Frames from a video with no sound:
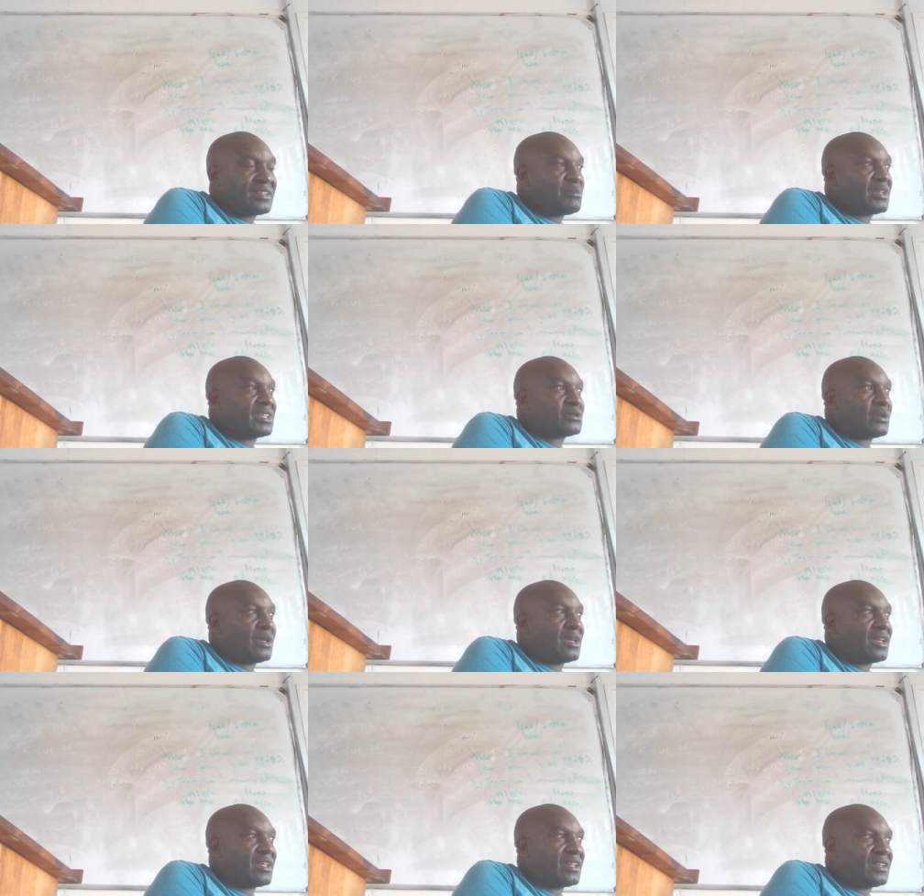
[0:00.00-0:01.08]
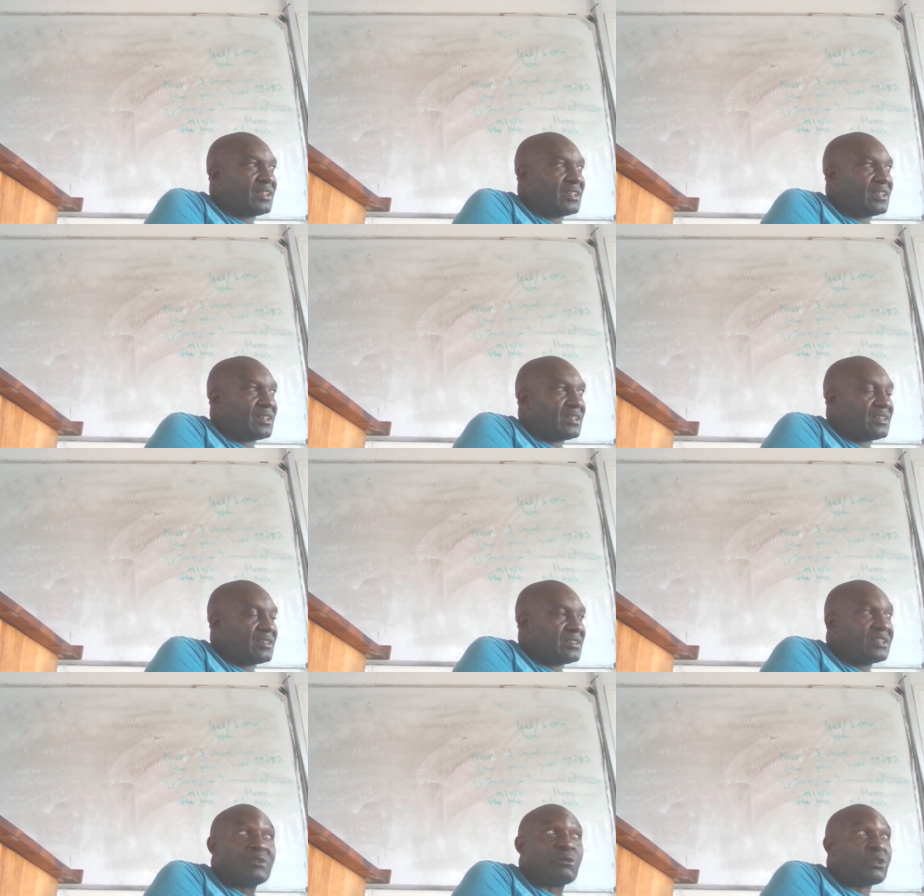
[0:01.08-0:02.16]
Yeah, make a sweep, right?
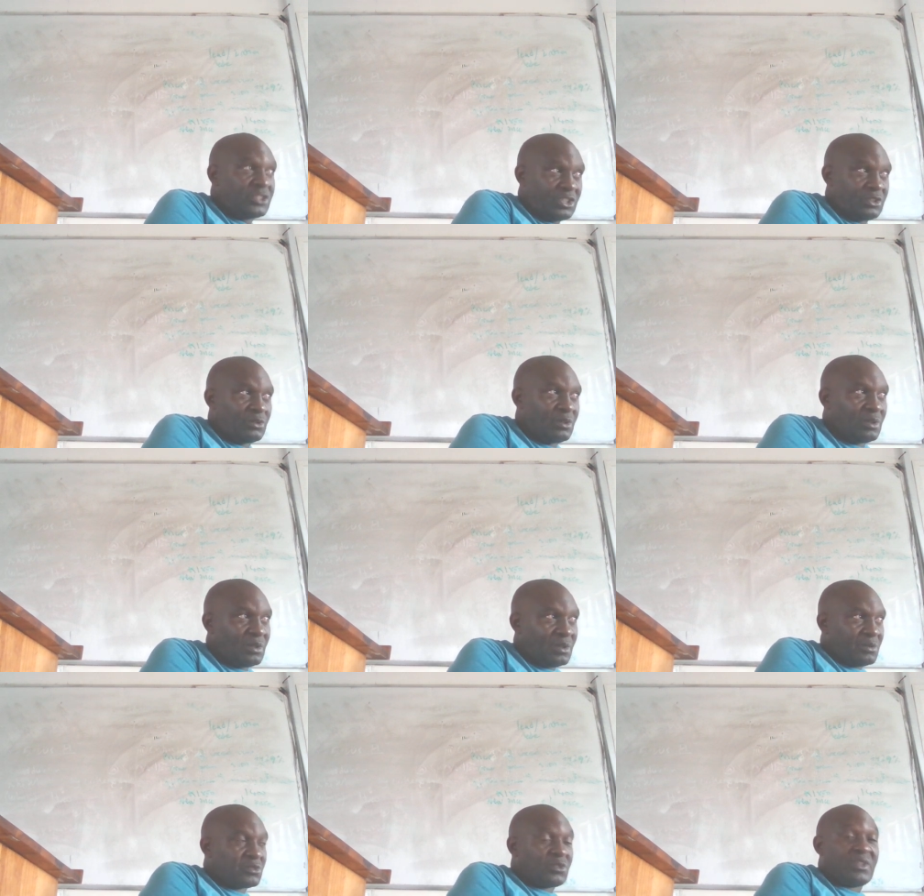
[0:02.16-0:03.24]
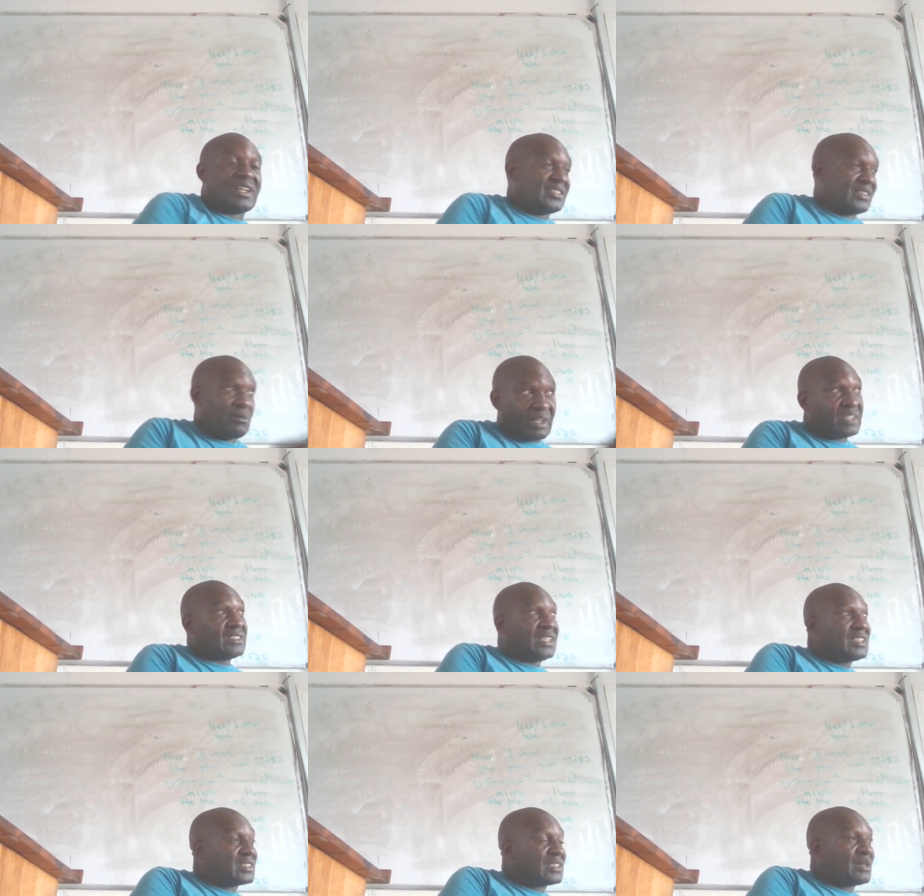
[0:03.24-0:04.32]
Then you continue. So they can summarize,
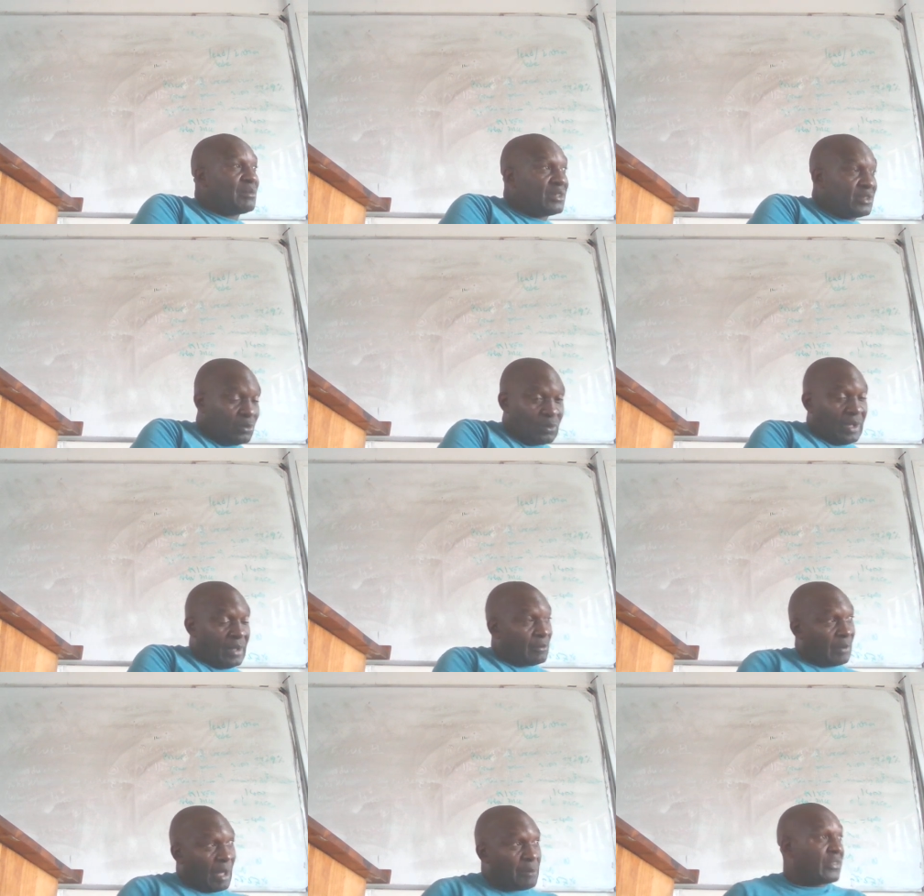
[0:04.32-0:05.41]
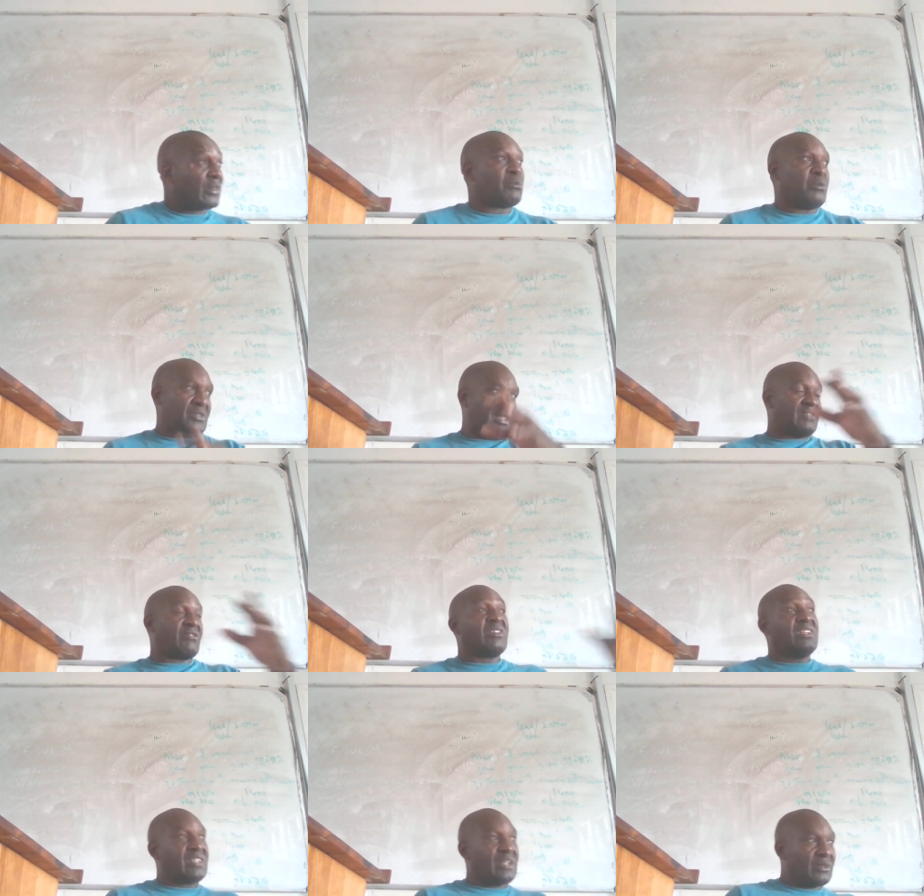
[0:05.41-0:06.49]
yes, but you can come with a report and
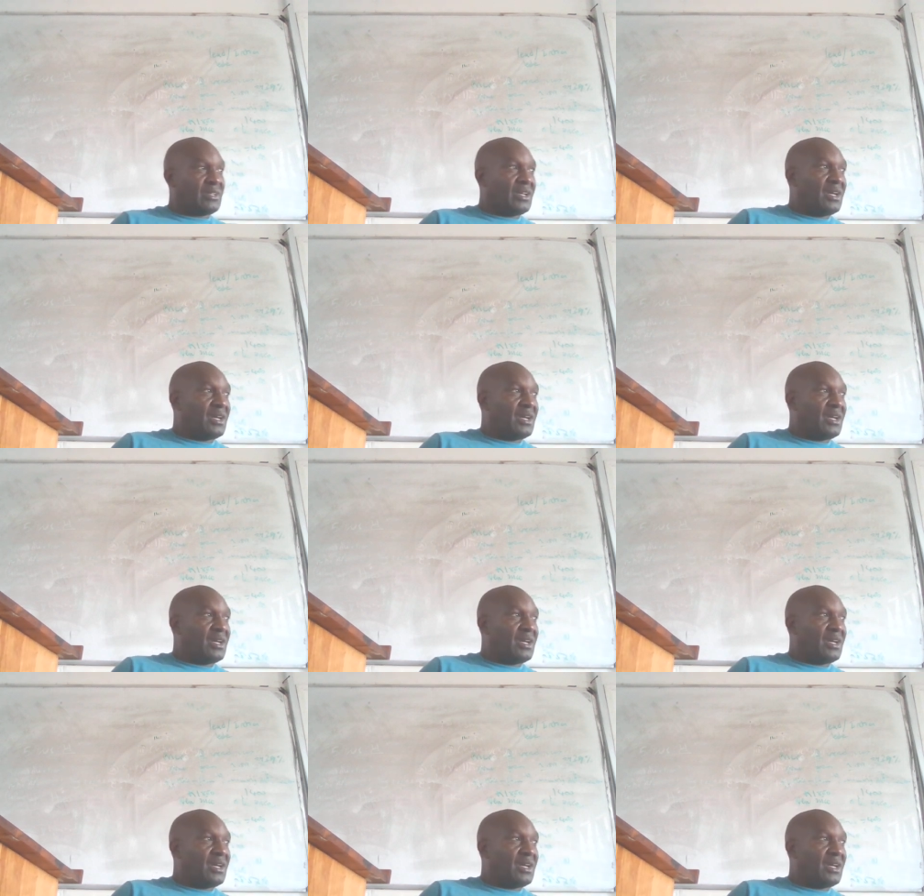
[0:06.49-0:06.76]
read it out.